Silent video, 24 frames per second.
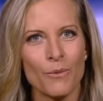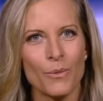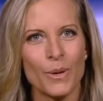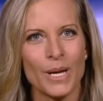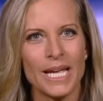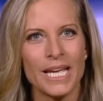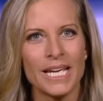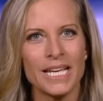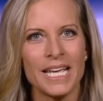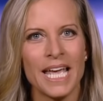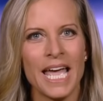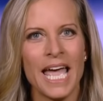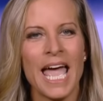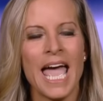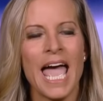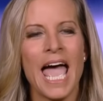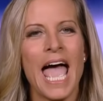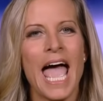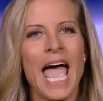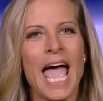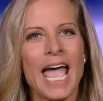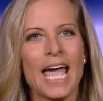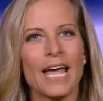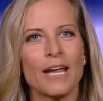week
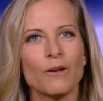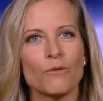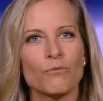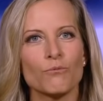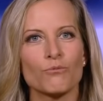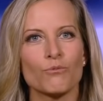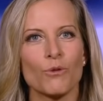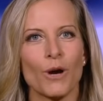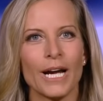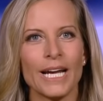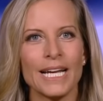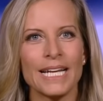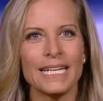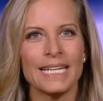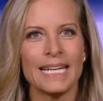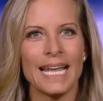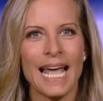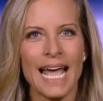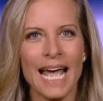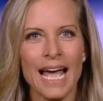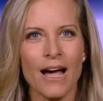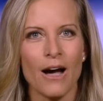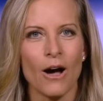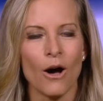and right
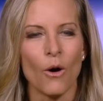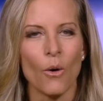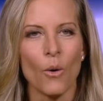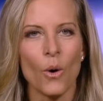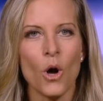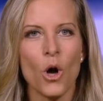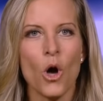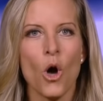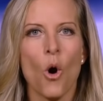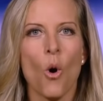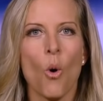now